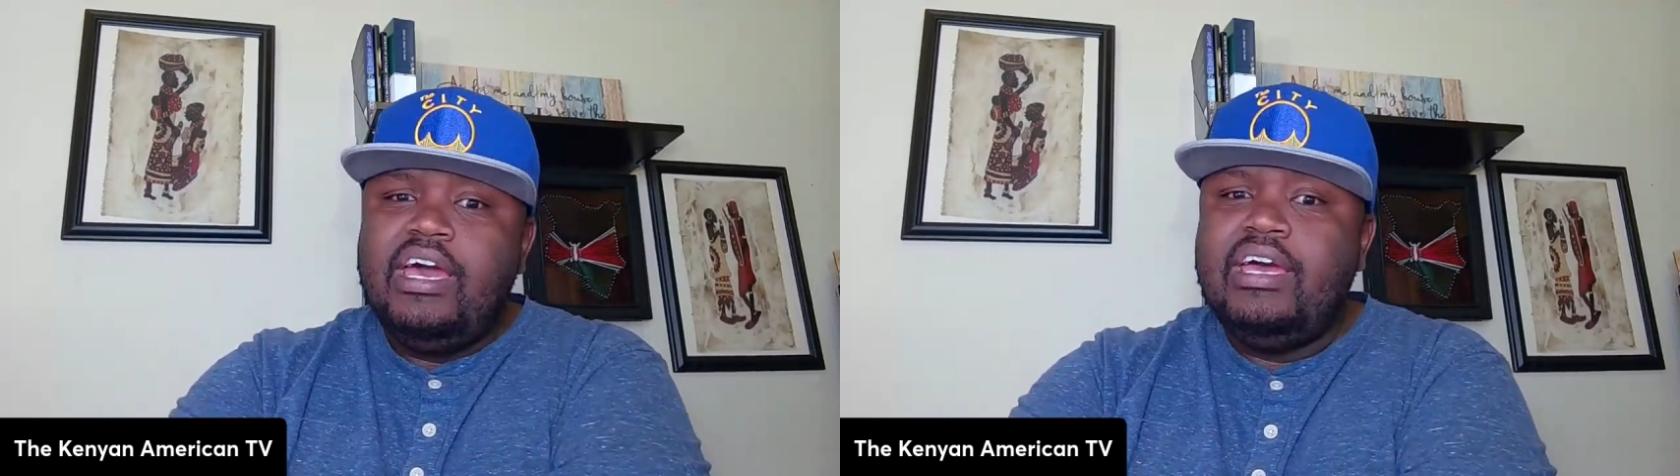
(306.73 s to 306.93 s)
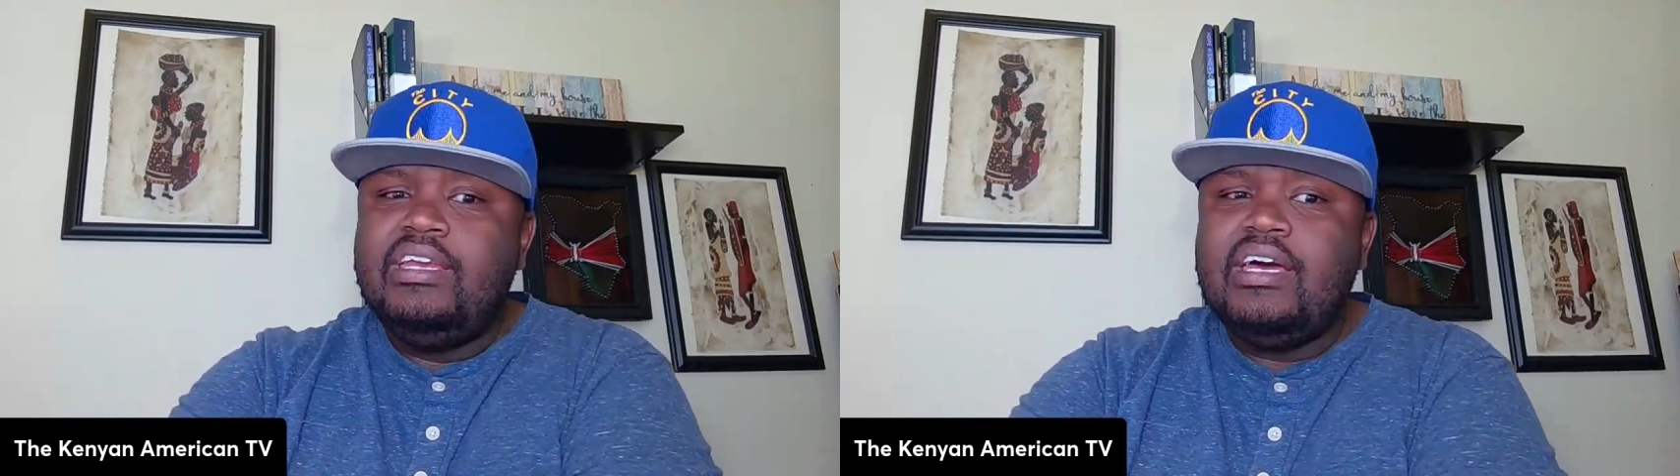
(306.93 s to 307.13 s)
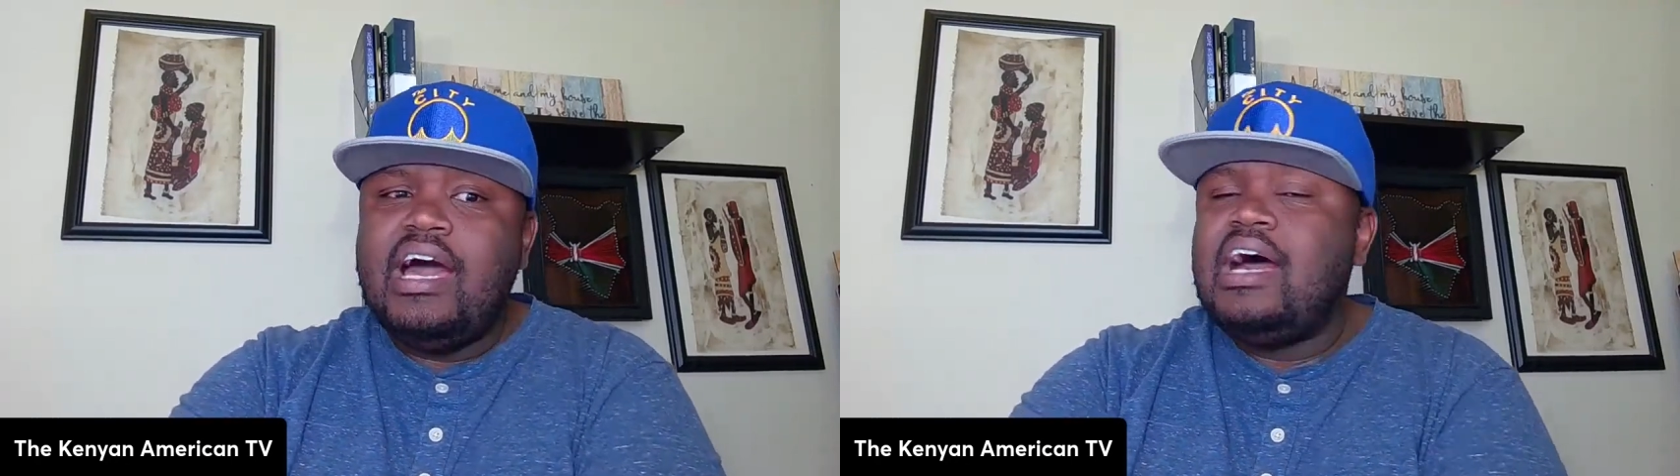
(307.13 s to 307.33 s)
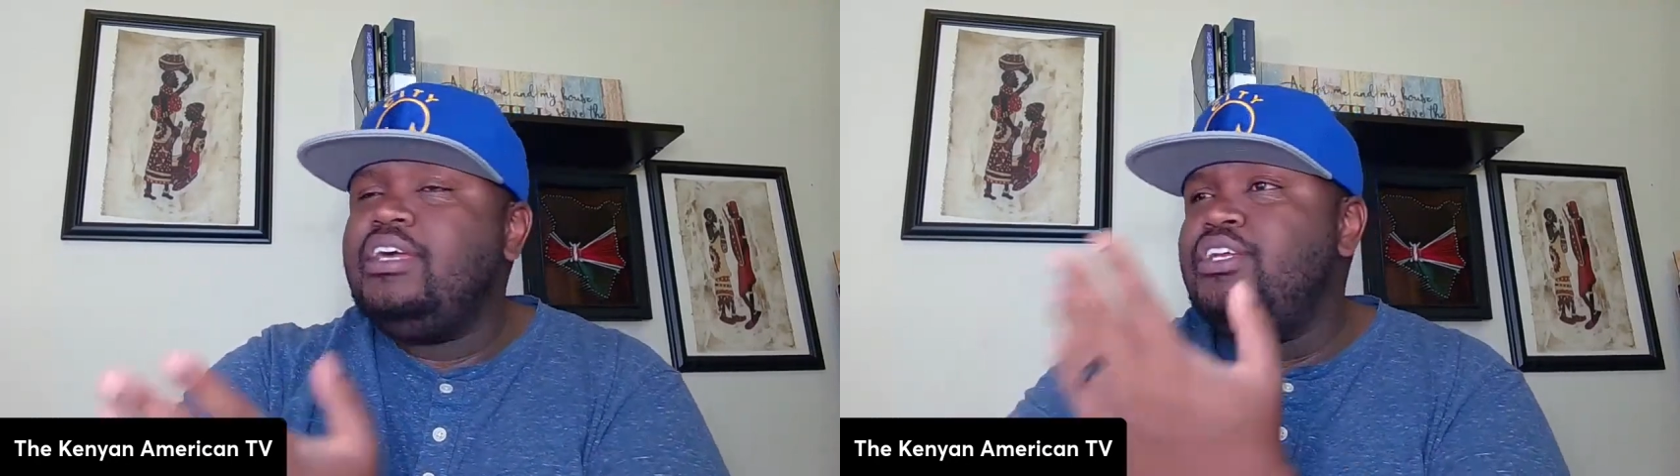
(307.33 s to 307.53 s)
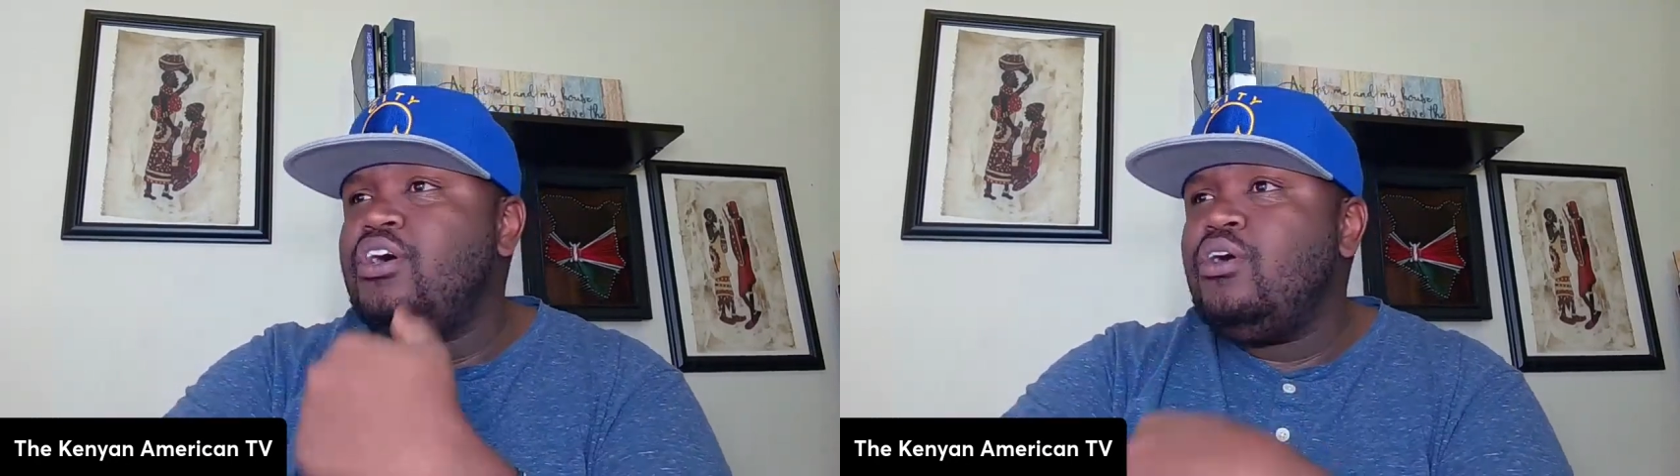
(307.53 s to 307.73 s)
And
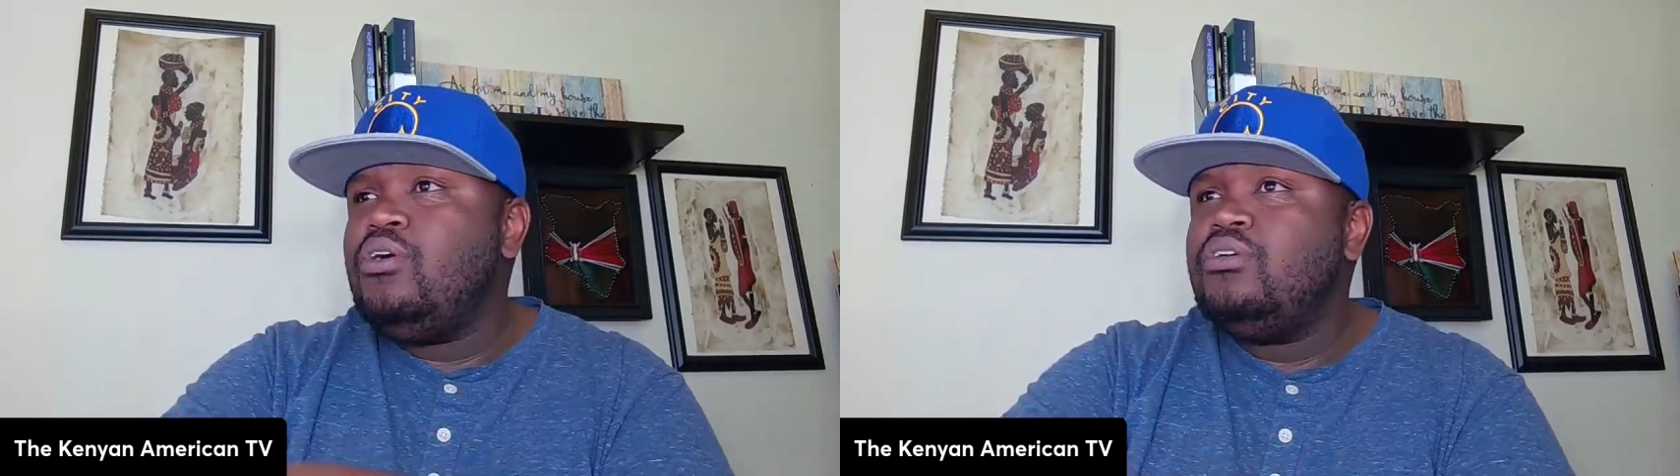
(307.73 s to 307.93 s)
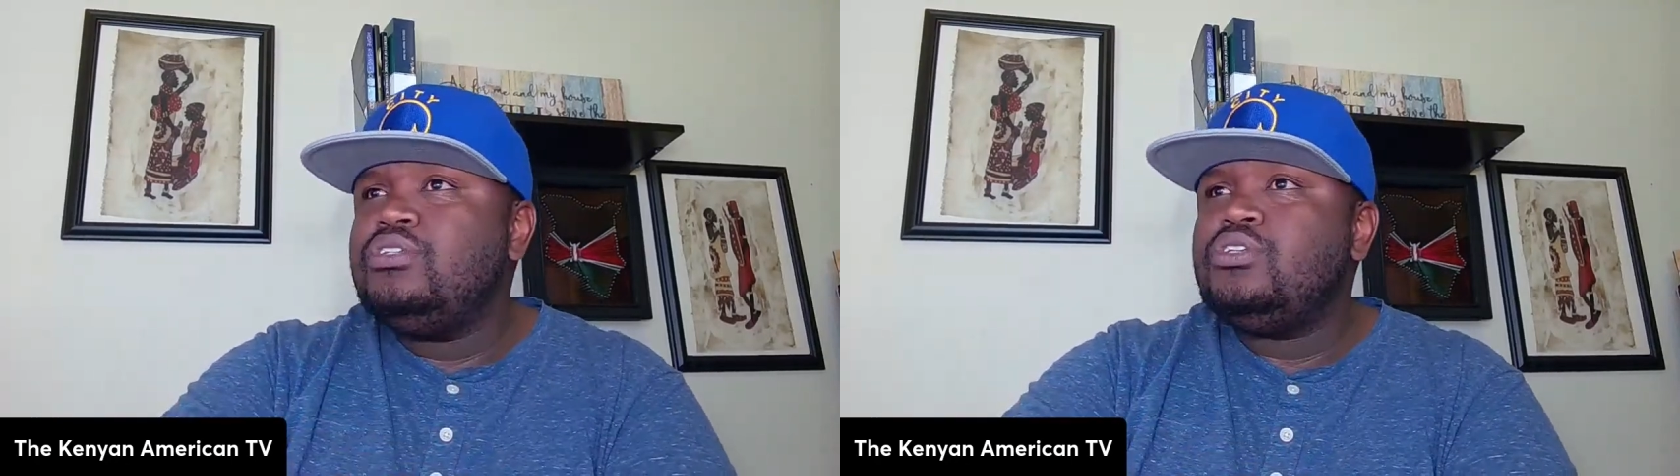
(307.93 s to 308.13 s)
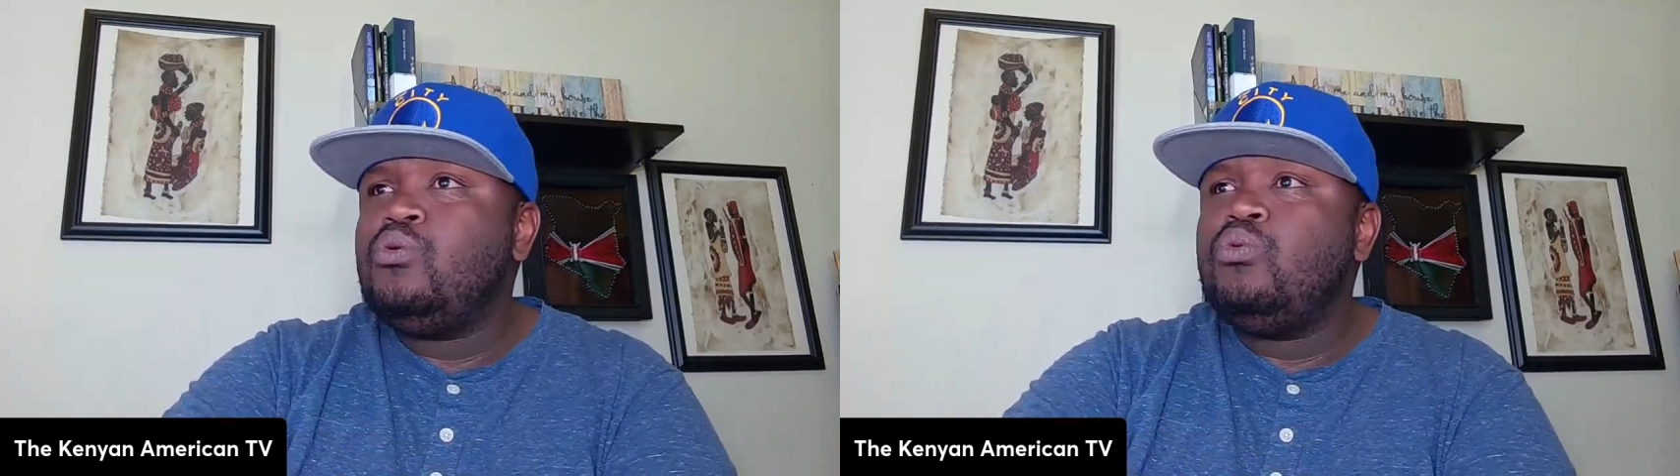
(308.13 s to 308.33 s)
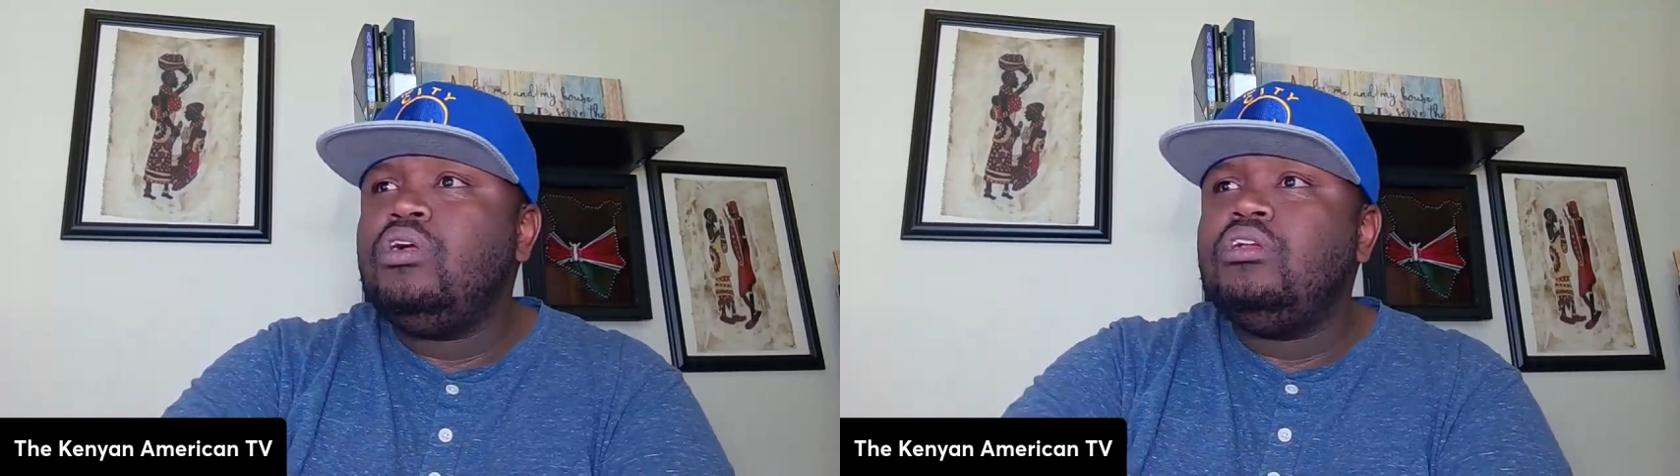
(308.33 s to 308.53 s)
so